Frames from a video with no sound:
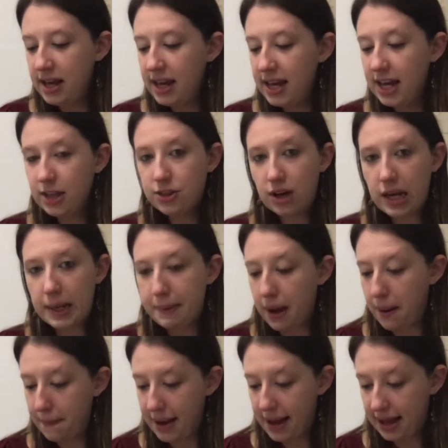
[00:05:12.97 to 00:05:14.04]
He thought
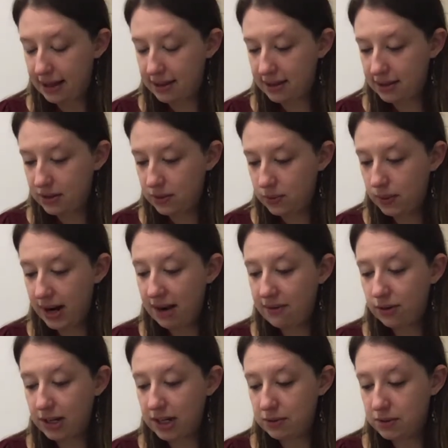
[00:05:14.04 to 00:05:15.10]
about math, whatever
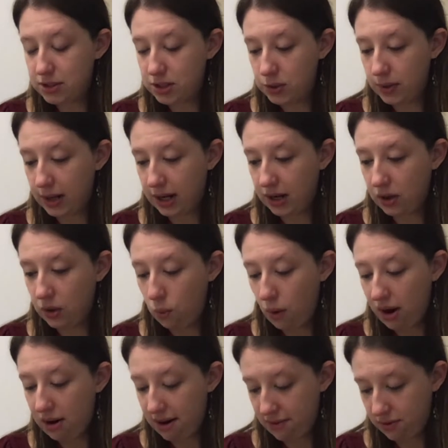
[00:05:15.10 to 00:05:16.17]
he was doing,
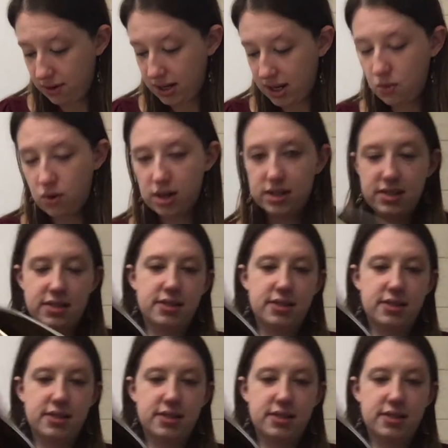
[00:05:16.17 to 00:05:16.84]
wherever he was.